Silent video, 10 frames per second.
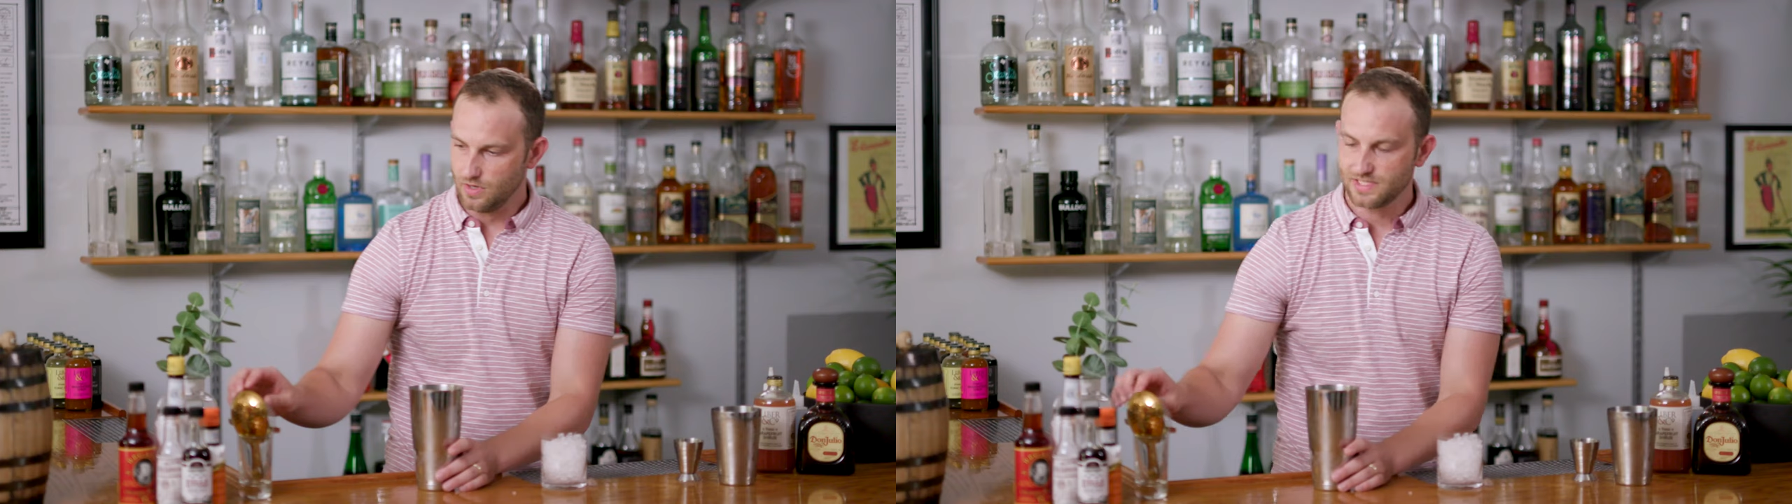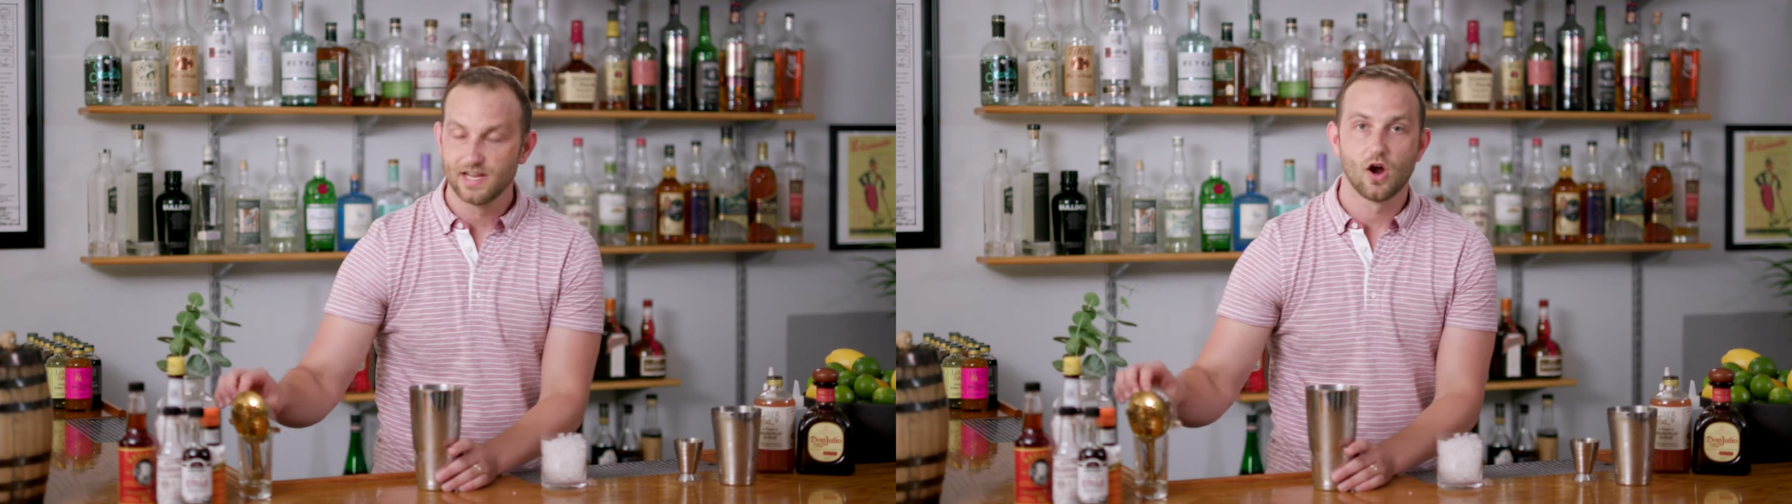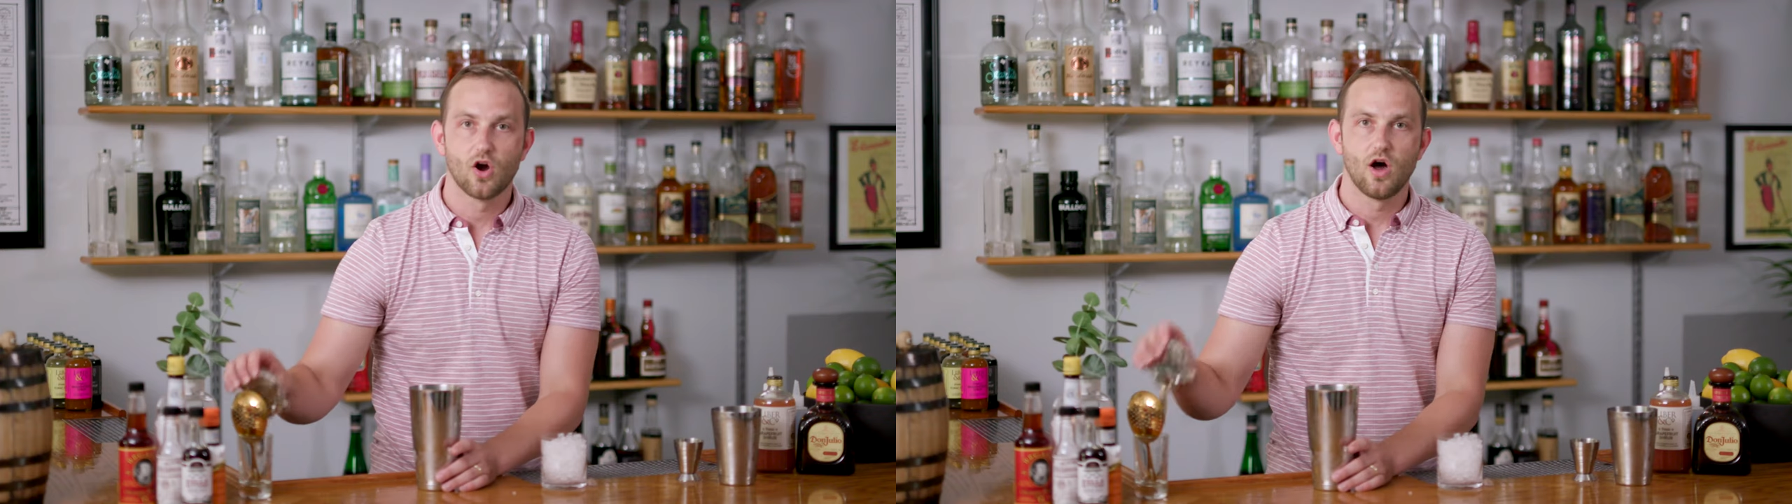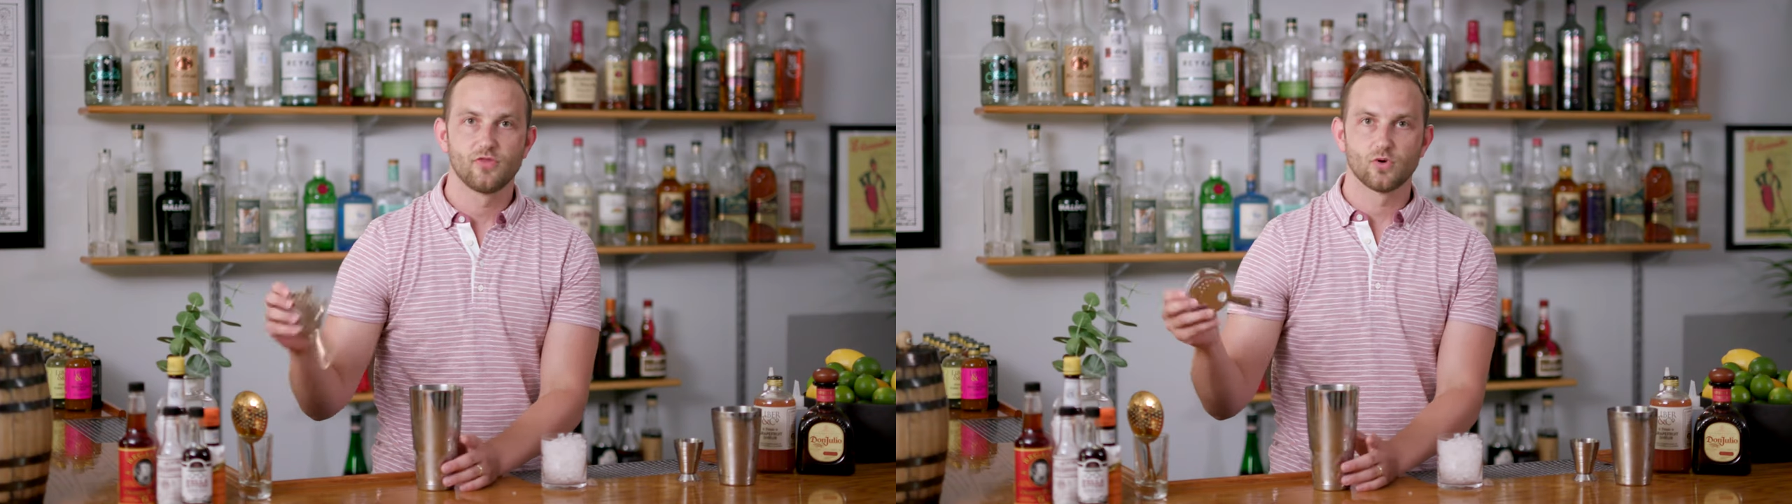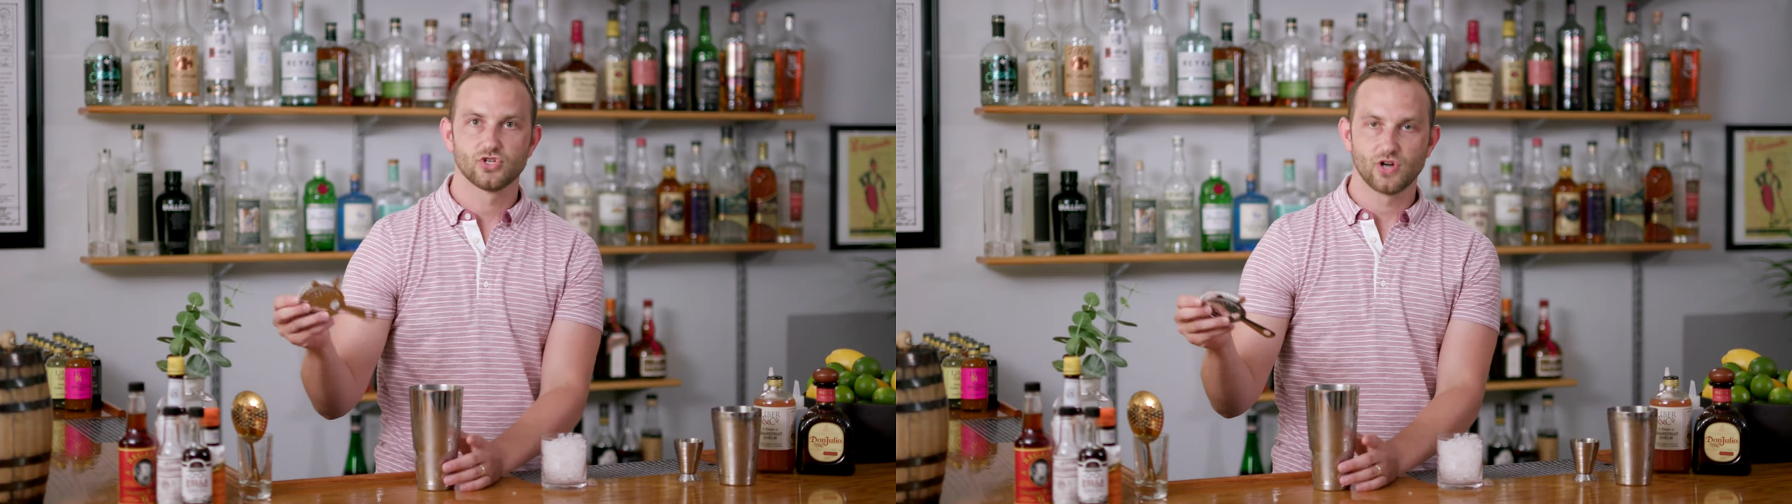let's get our
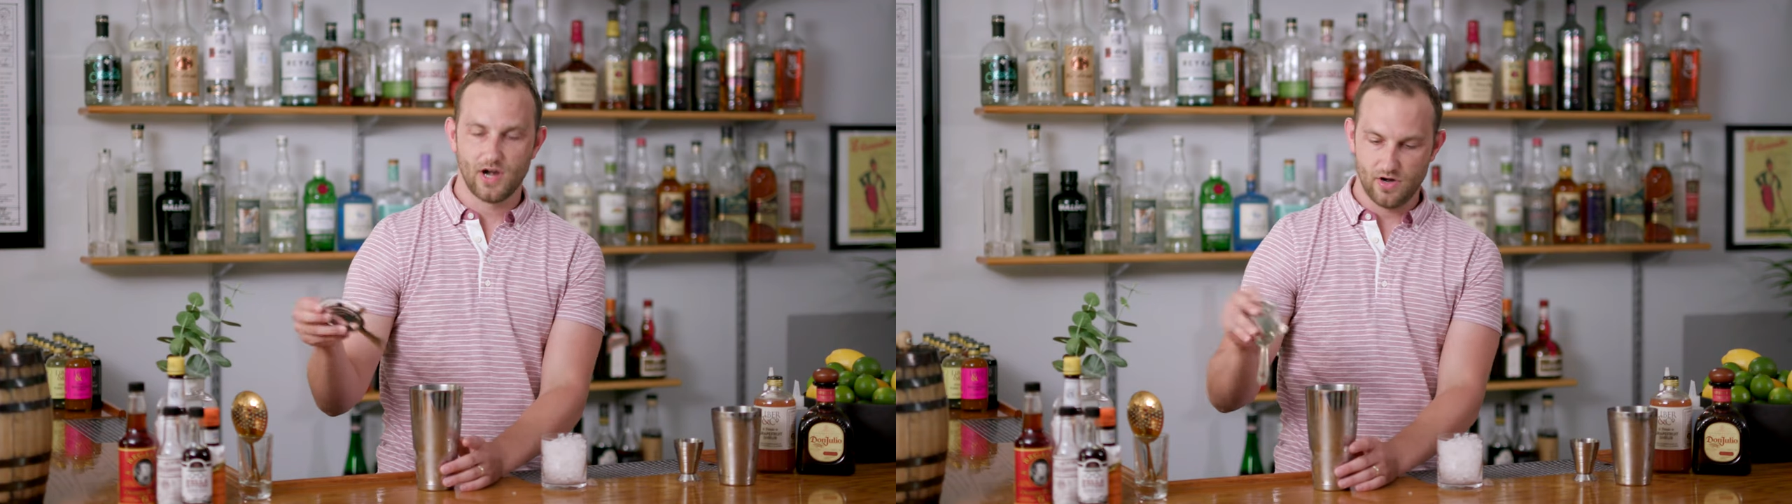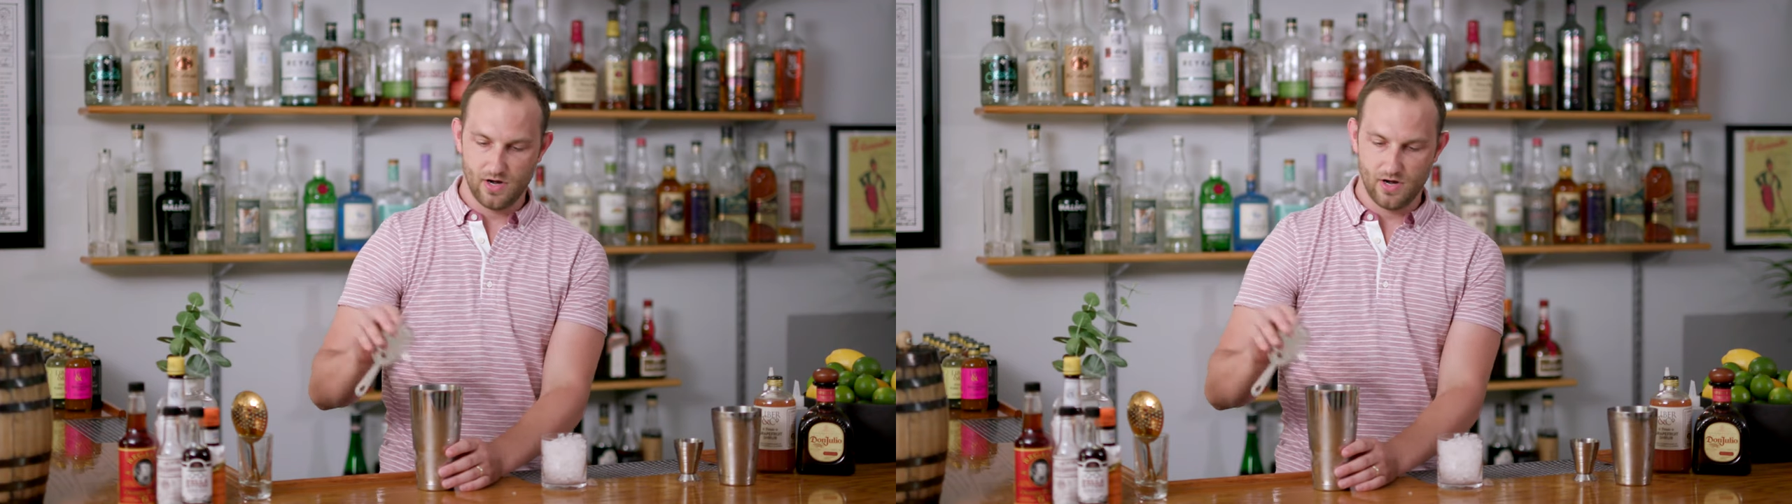Hawthorne strainer